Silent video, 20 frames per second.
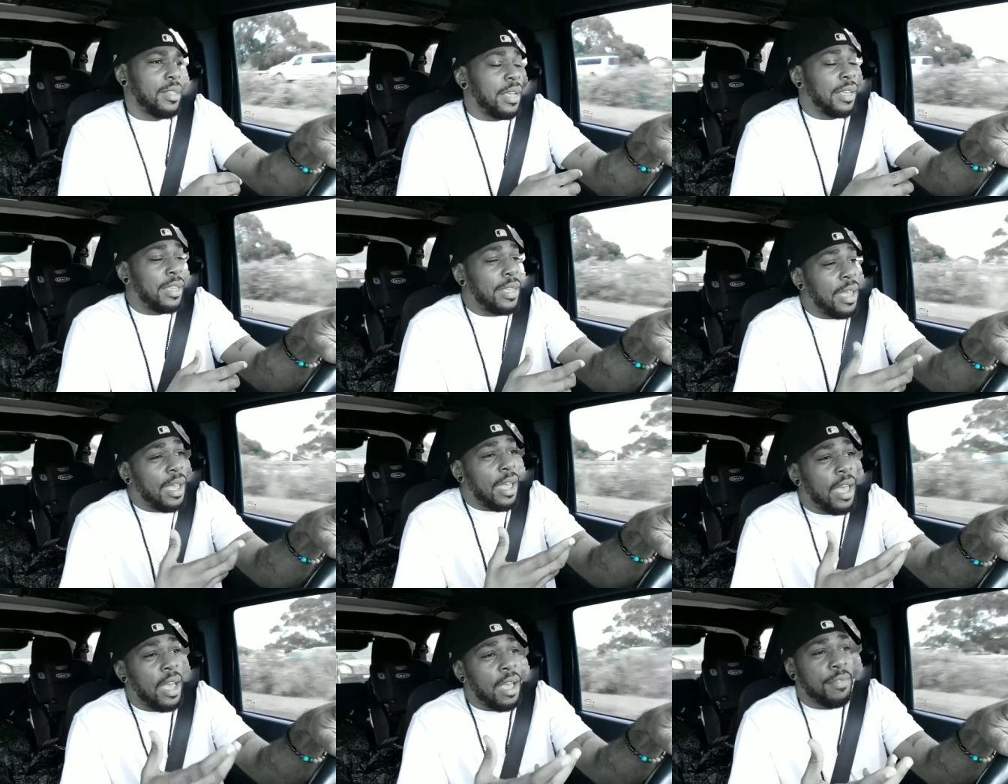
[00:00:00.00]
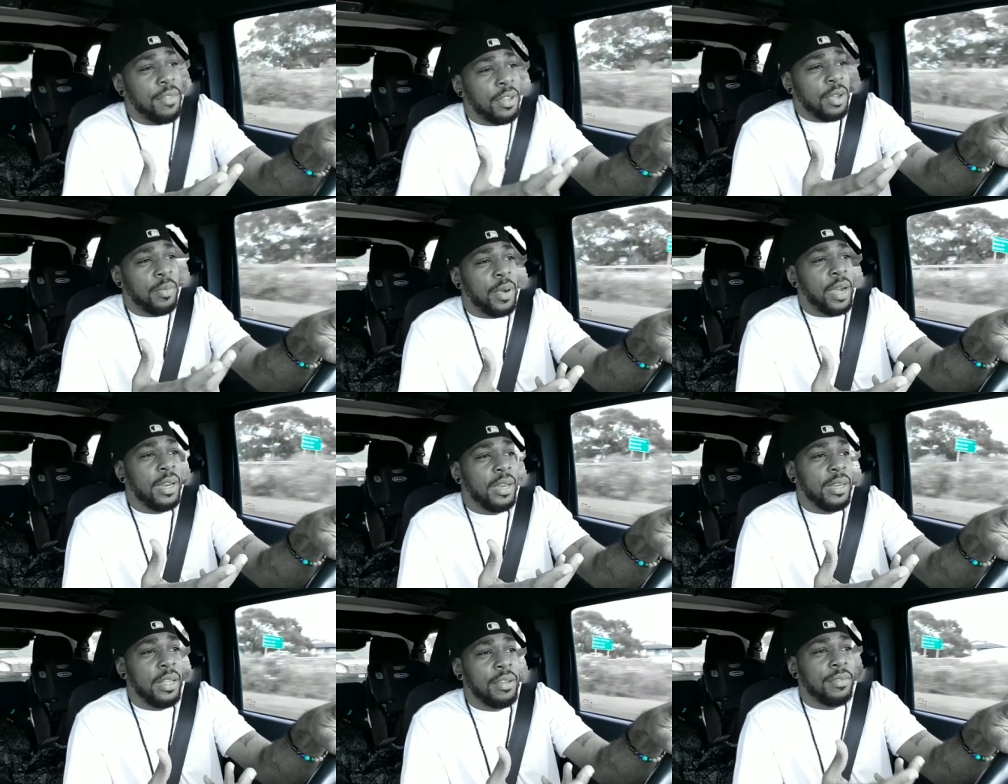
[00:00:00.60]
They can't have
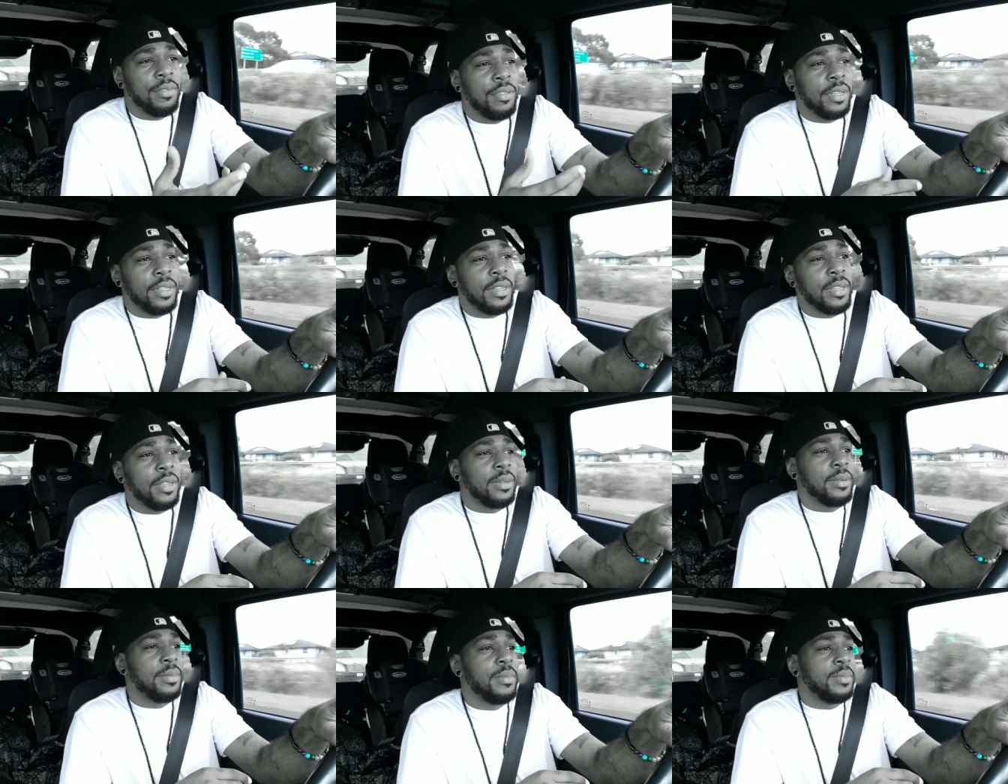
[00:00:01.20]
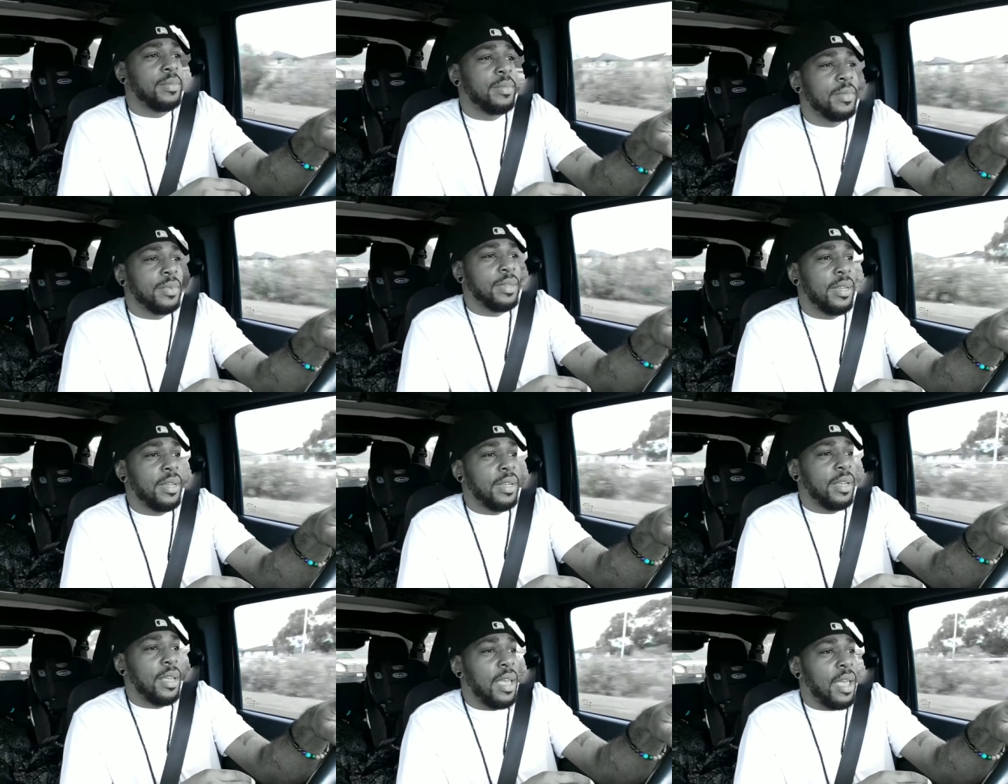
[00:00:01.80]
nobody living with them,
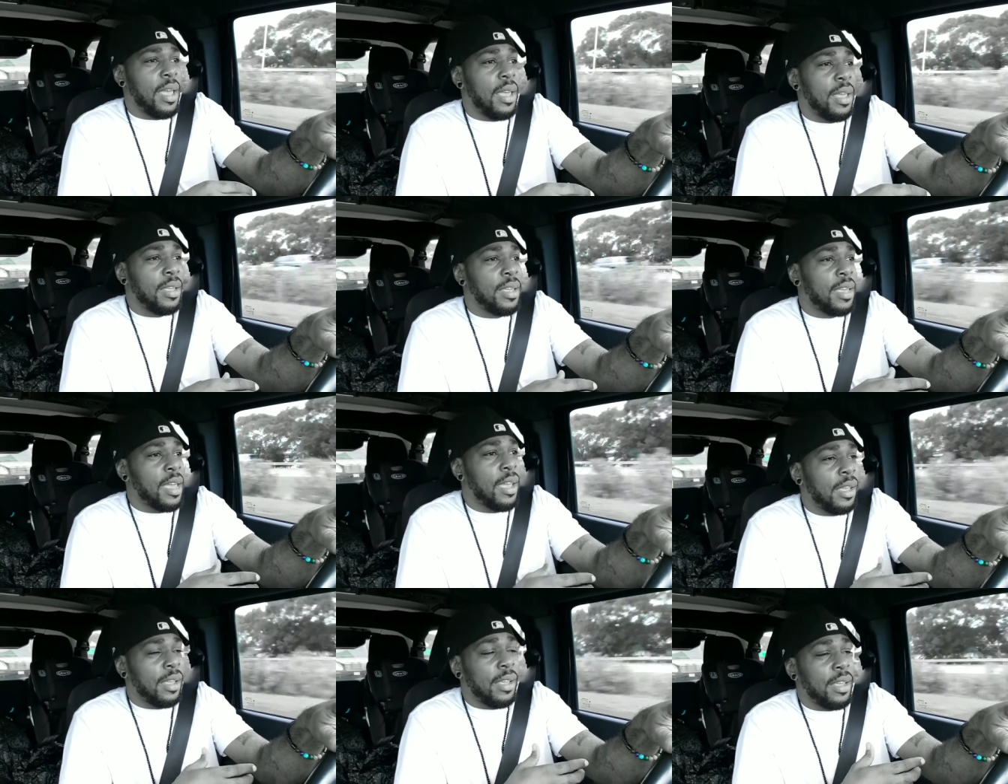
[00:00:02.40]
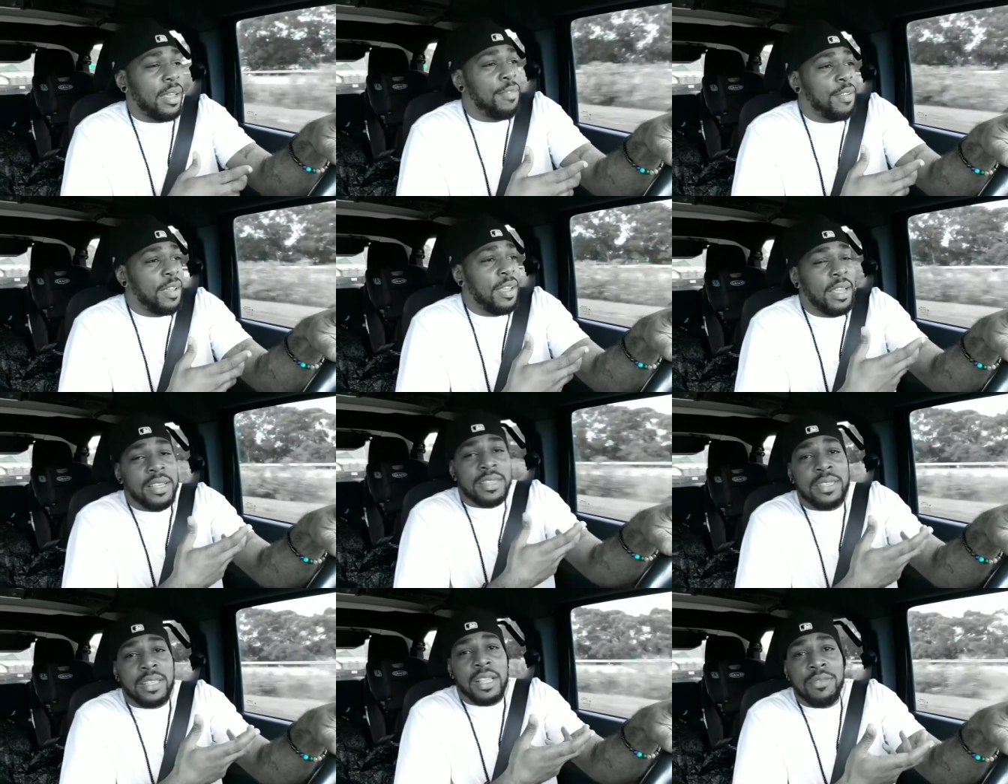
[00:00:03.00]
and he can't, if
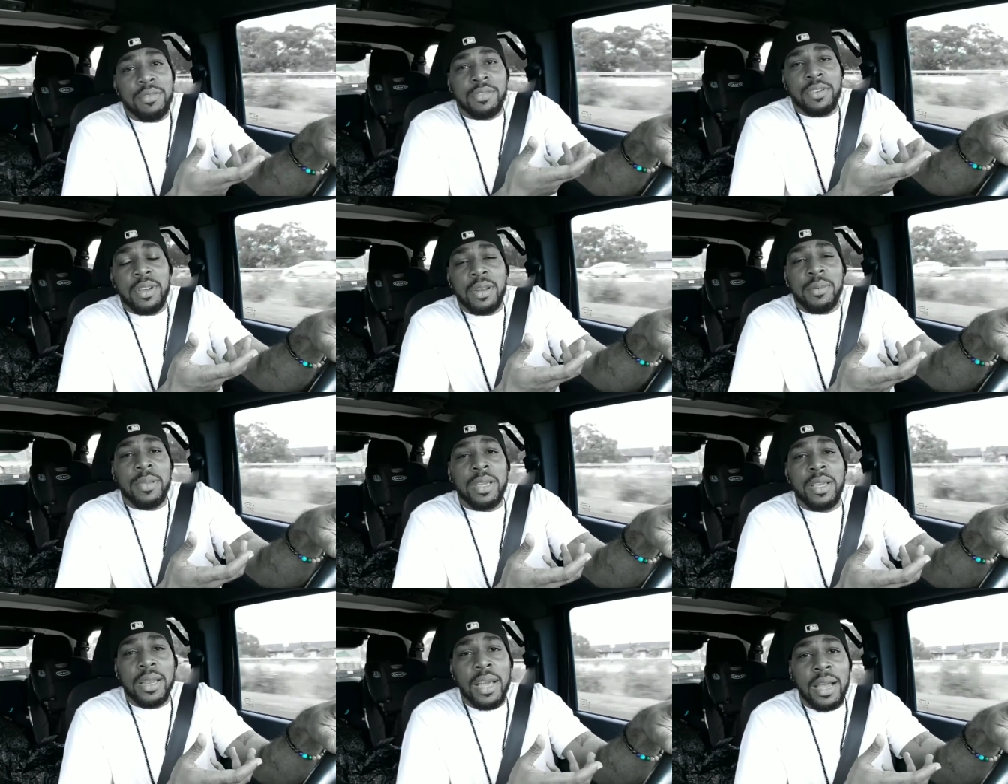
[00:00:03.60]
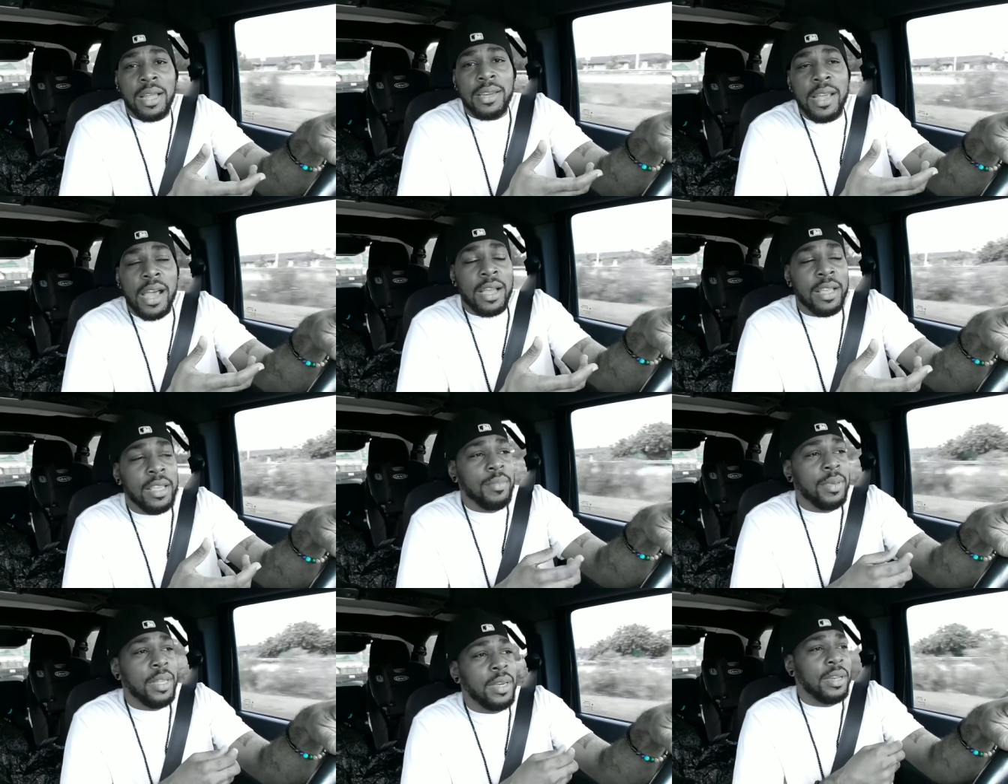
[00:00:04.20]
he is living with them, he's not
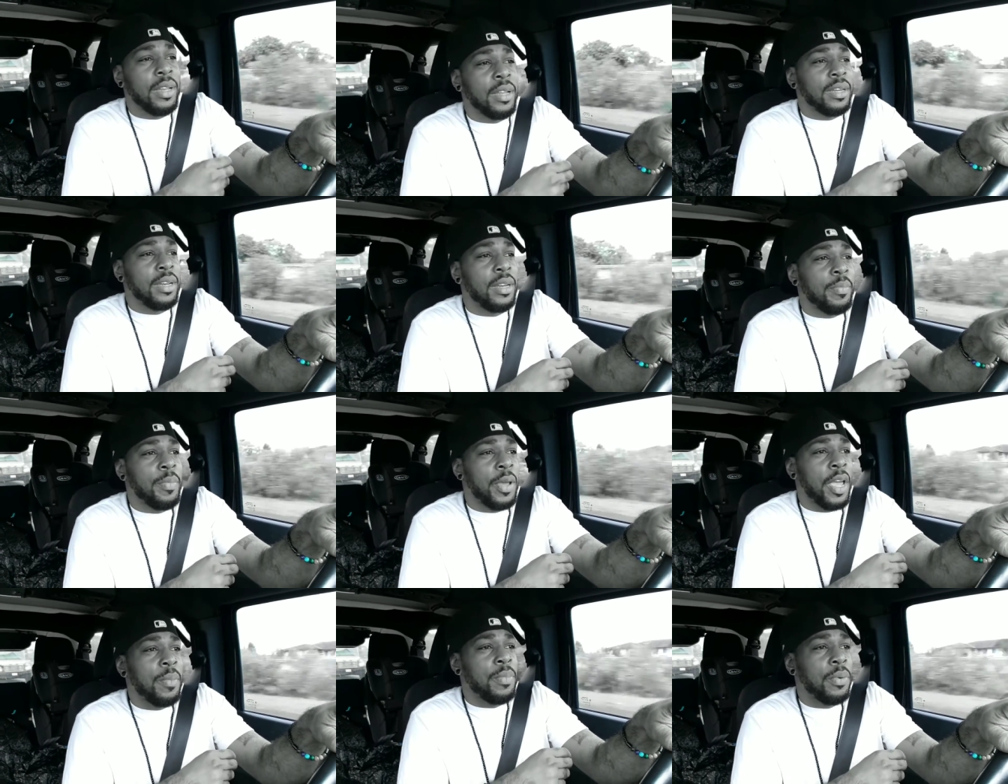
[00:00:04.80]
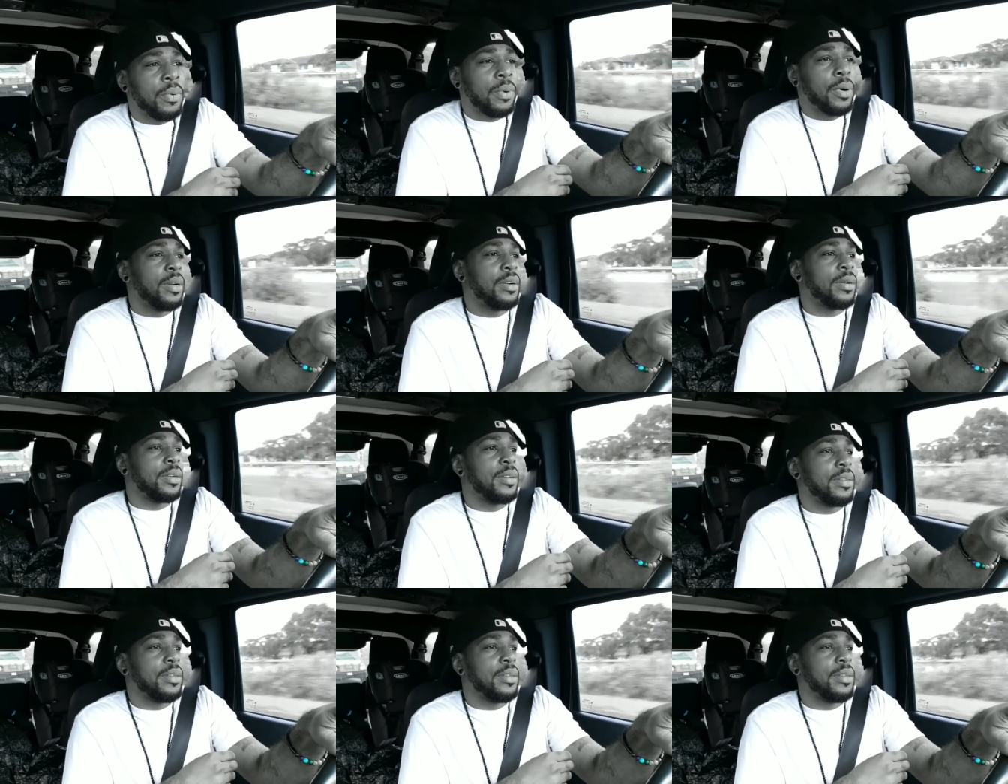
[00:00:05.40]
documented under the paperwork.